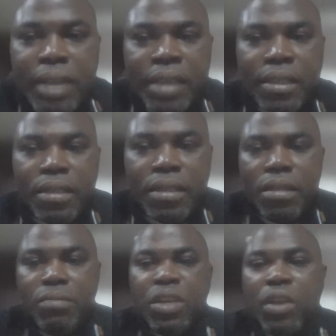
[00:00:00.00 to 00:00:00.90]
yes
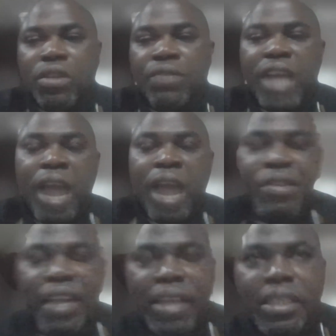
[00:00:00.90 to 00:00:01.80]
because of the high
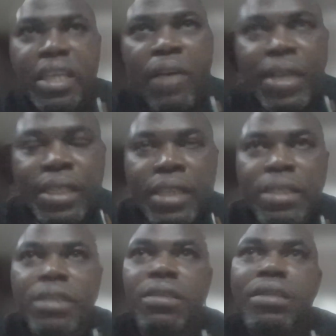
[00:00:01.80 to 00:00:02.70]
prevalence in our
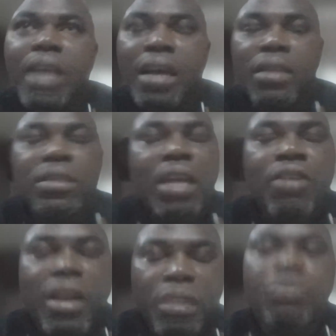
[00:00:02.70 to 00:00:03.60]
setting, that is
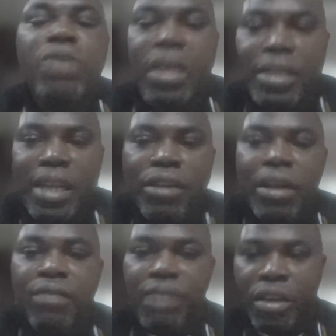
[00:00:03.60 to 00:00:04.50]
actually the model is
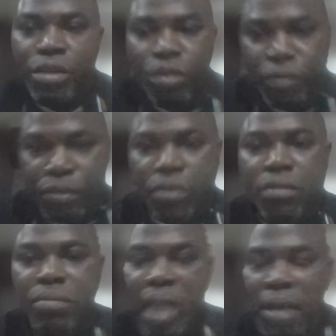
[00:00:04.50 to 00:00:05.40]
actually very useful.
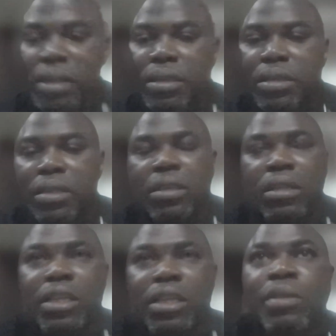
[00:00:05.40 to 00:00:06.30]
But
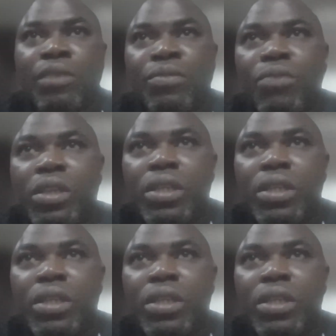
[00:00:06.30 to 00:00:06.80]
irrespective of what